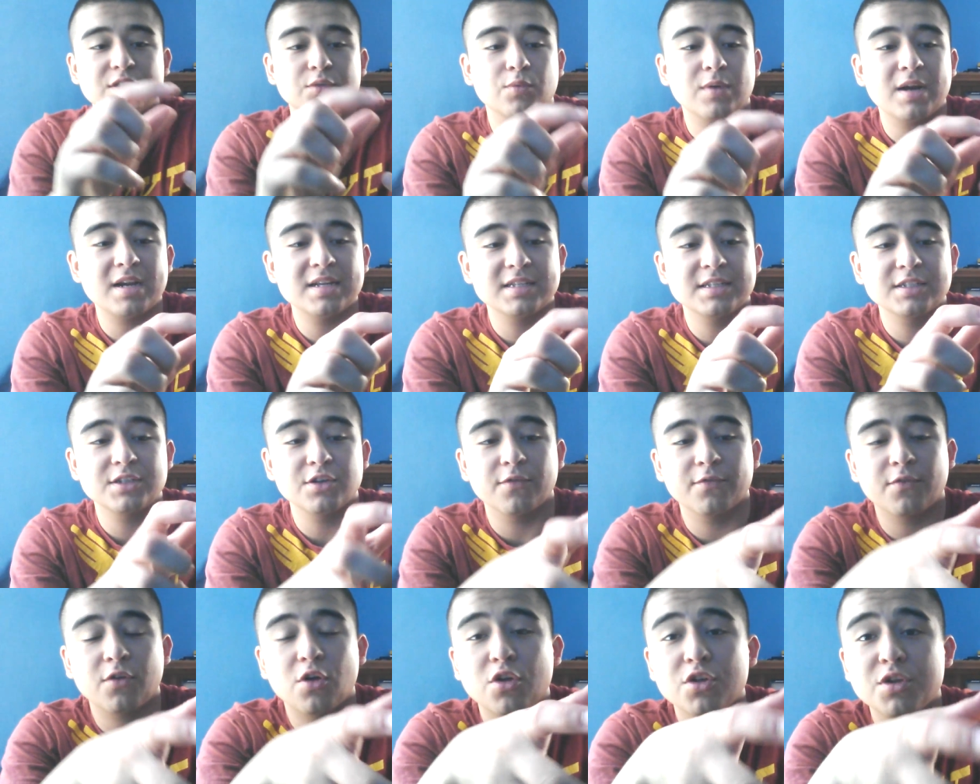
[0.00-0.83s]
your
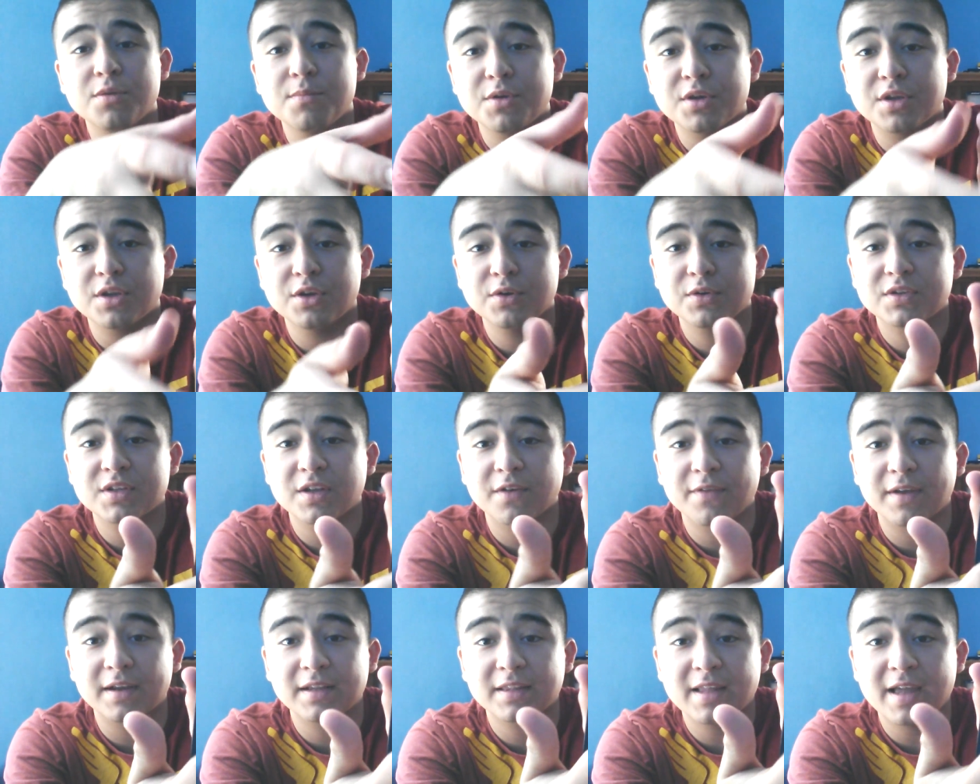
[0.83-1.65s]
volume. You can do stuff like
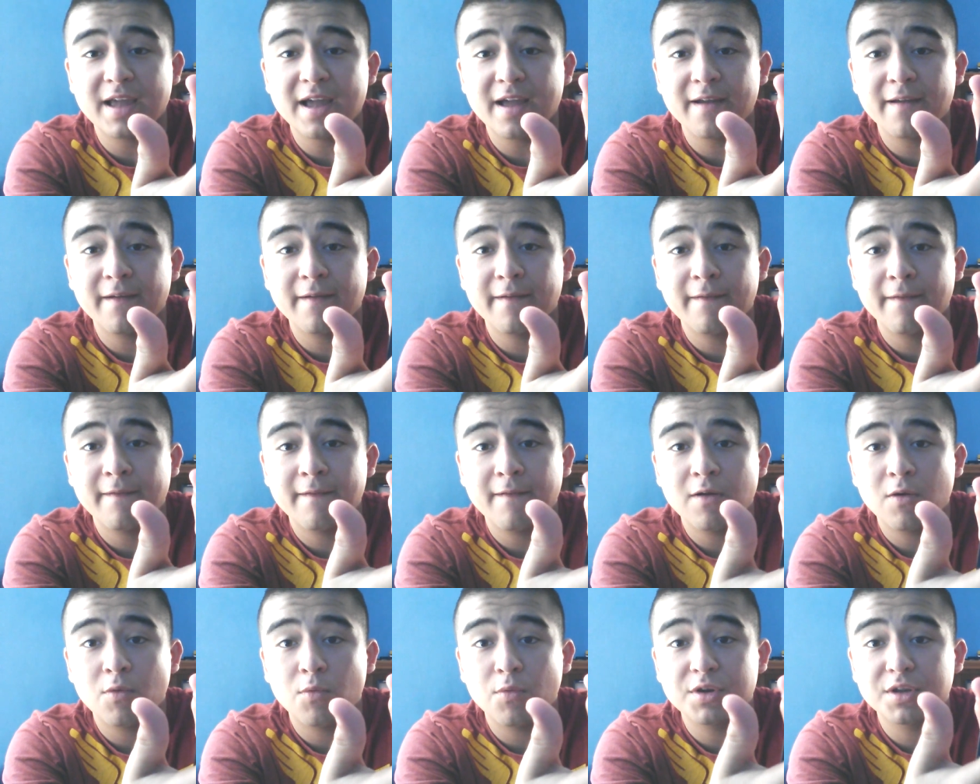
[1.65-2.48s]
that, where you
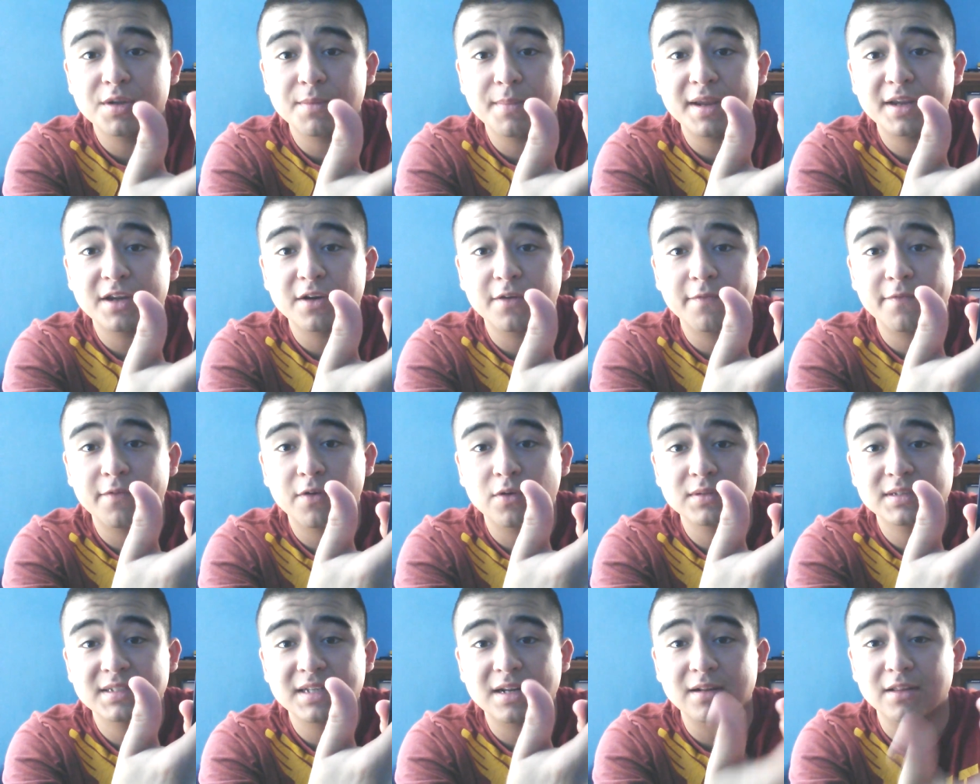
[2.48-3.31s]
can make your phone sound a
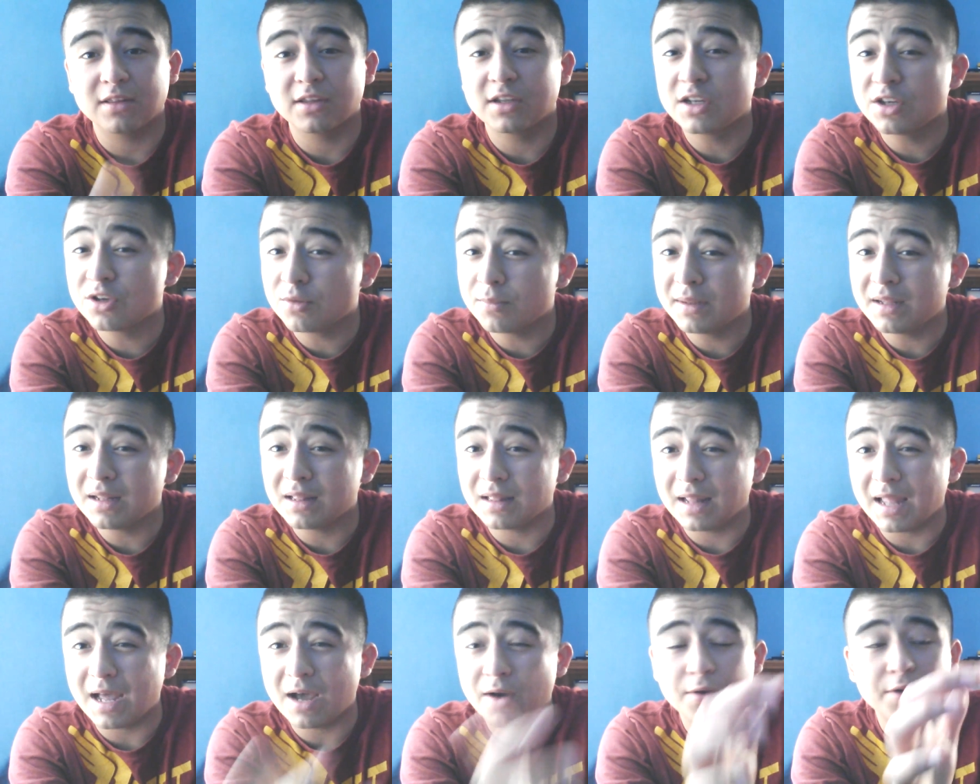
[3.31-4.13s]
little bit
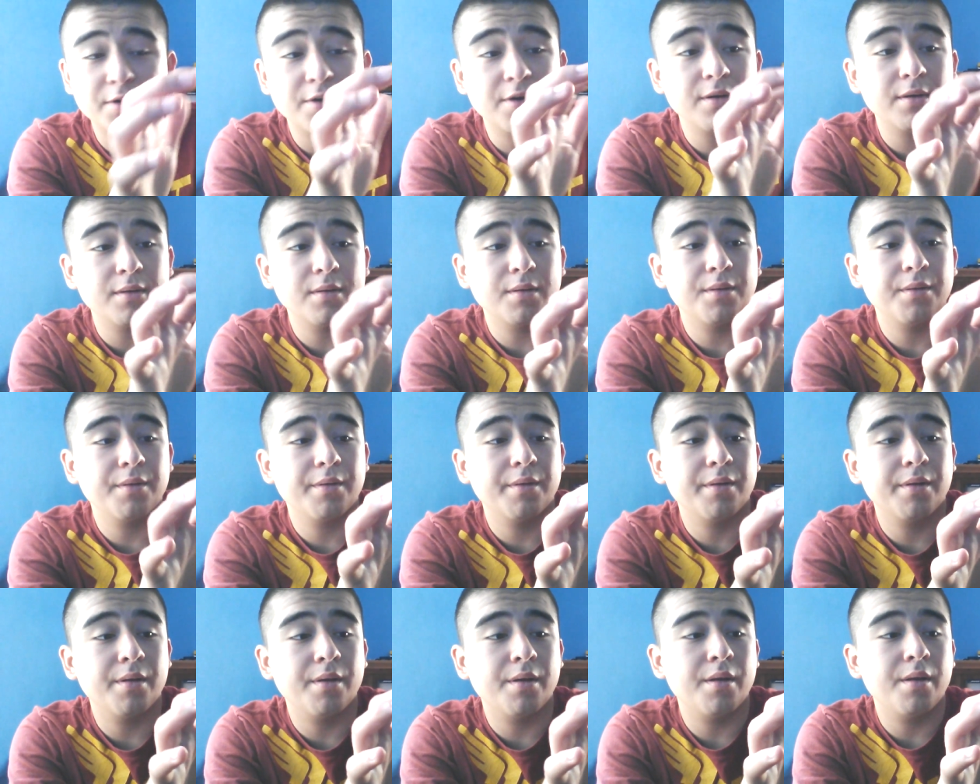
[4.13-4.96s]
louder.
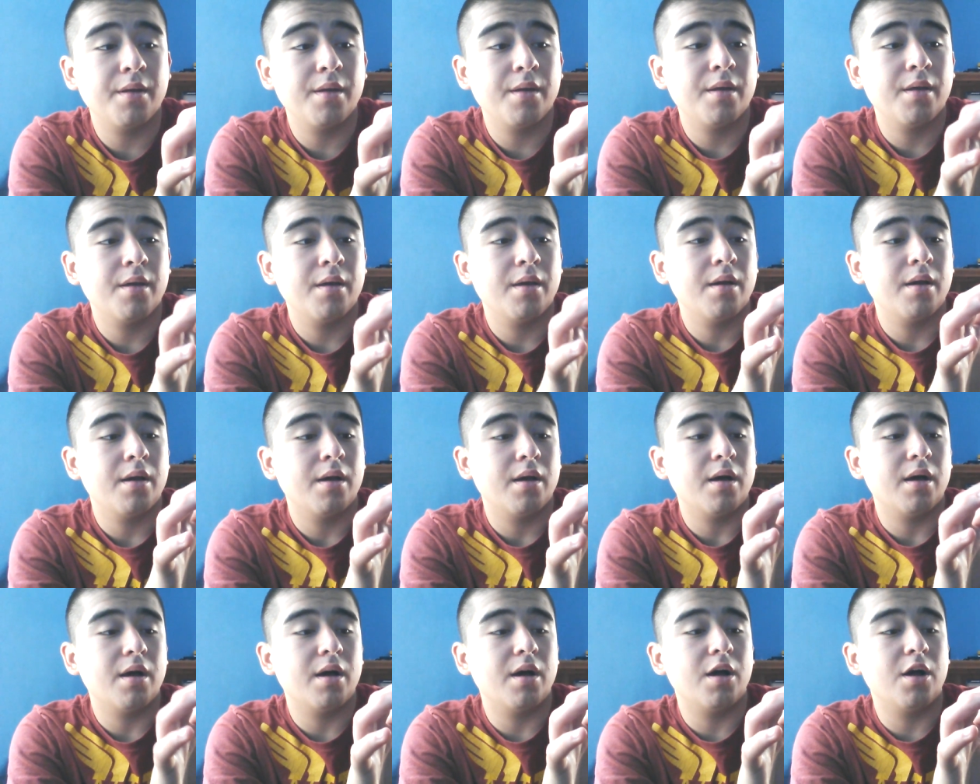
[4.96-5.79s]

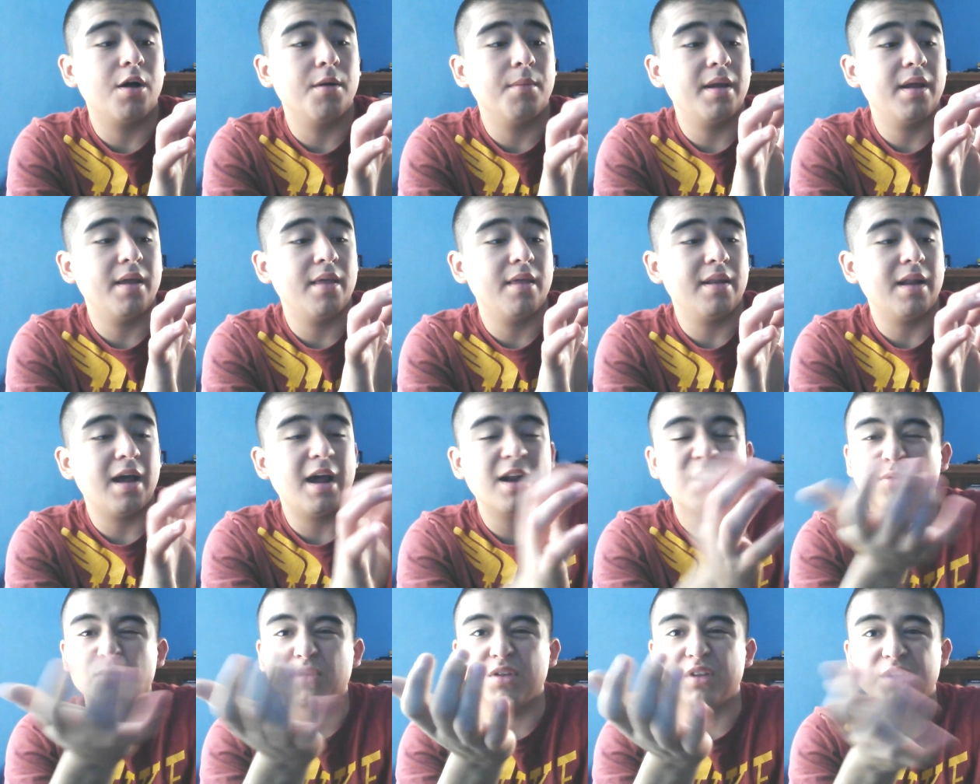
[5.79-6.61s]
And I don't really
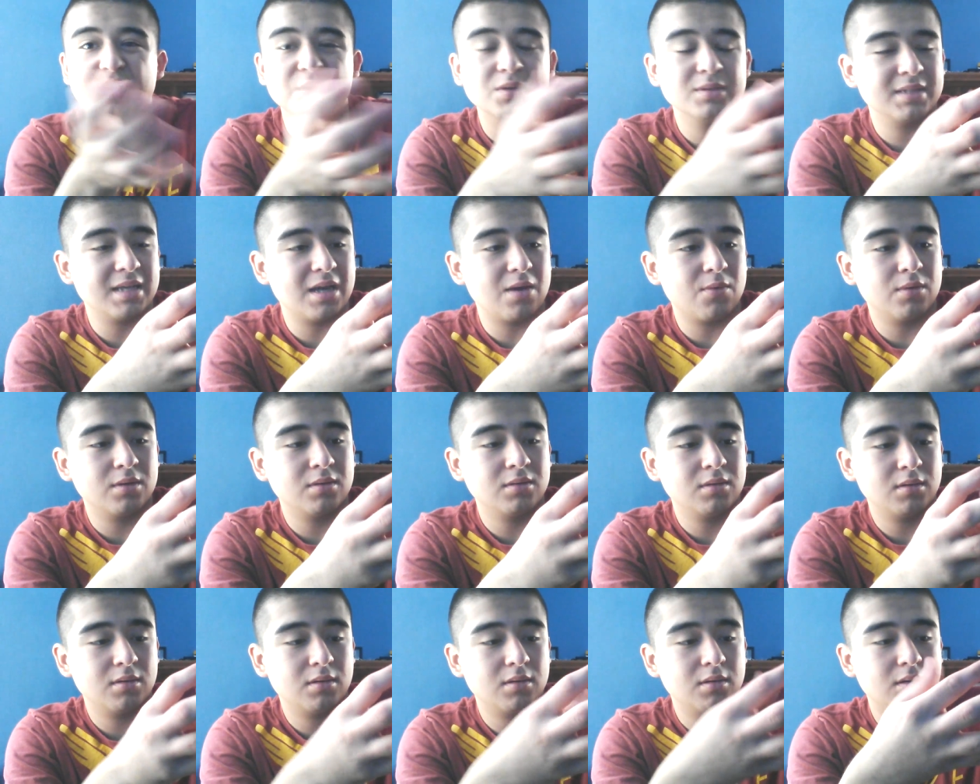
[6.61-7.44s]
use that one,
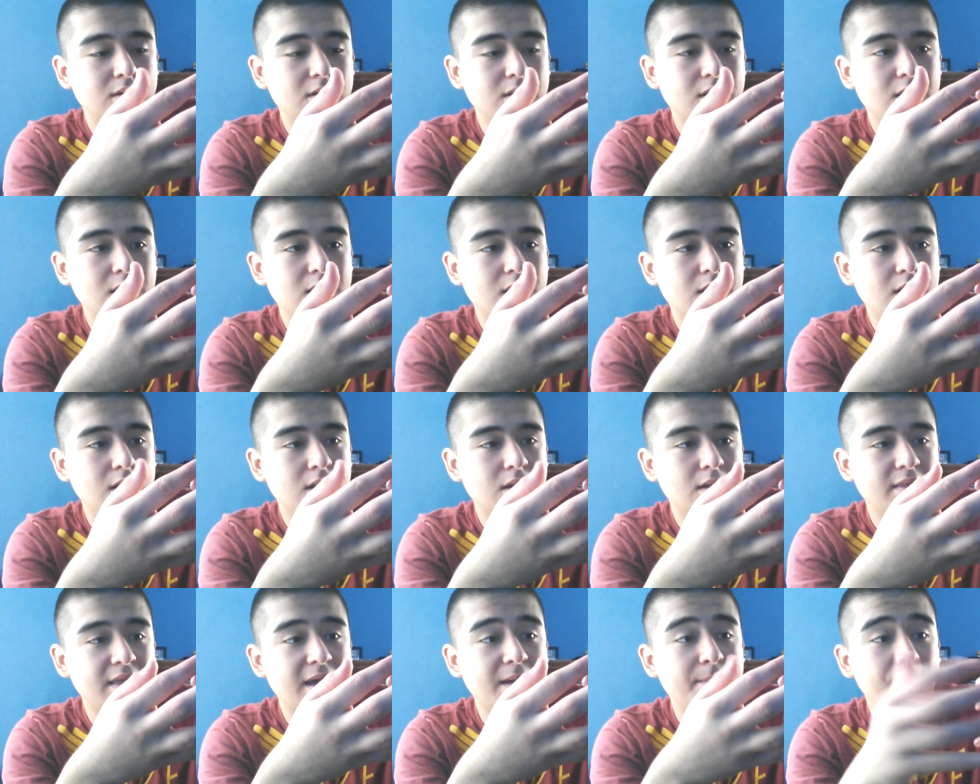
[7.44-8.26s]
that
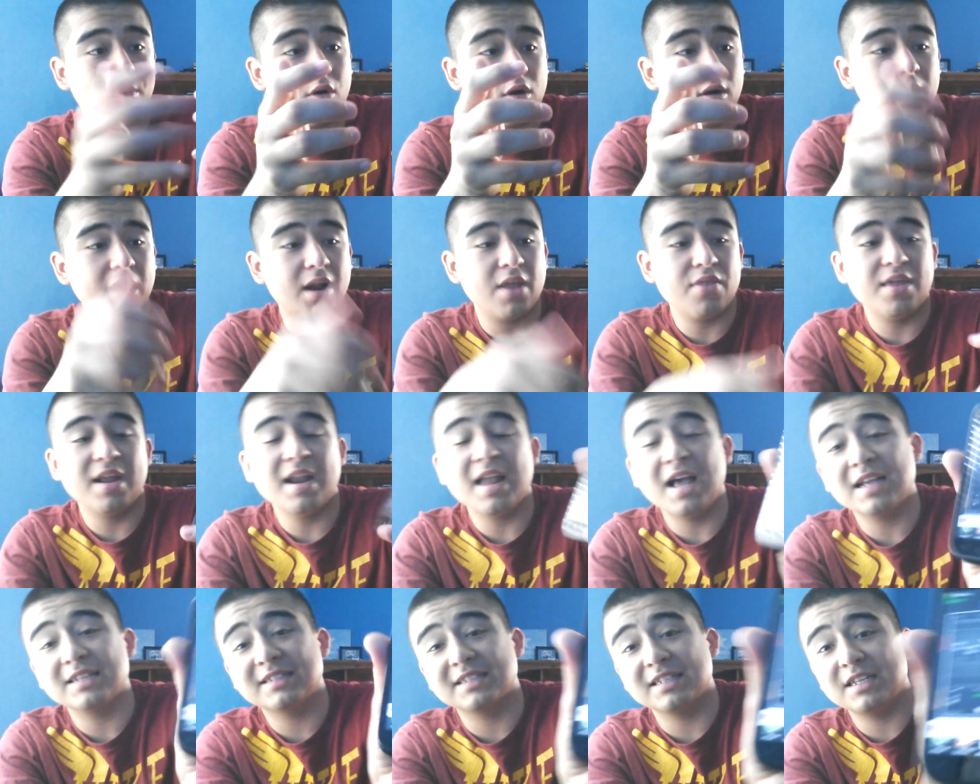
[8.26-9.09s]
part. And then it has an
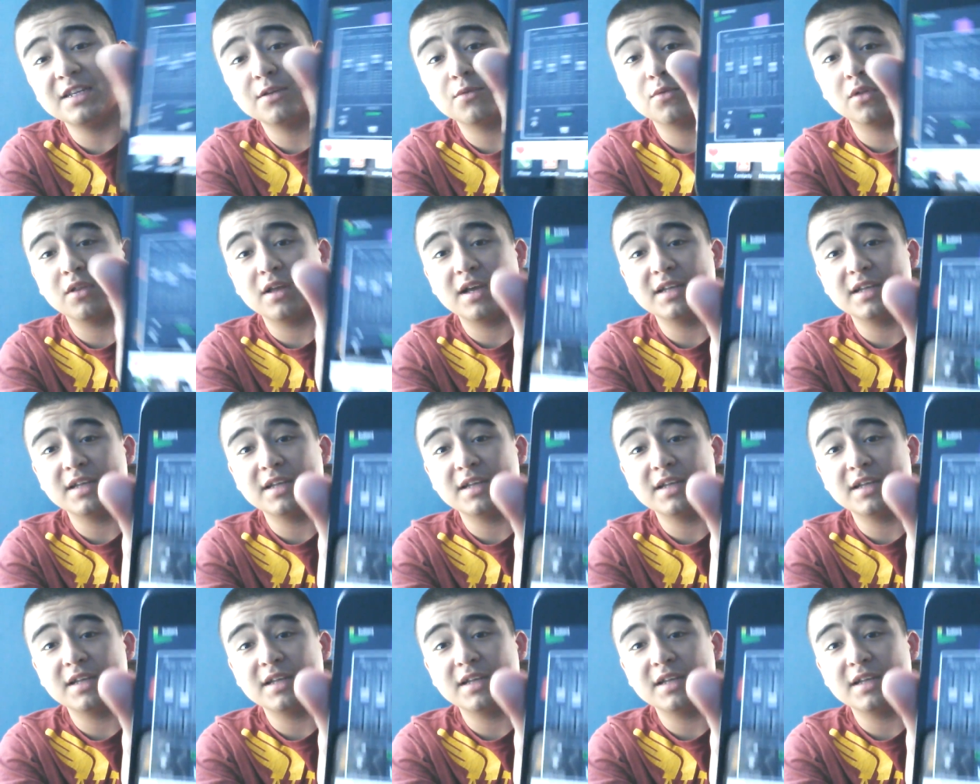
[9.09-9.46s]
equalizer.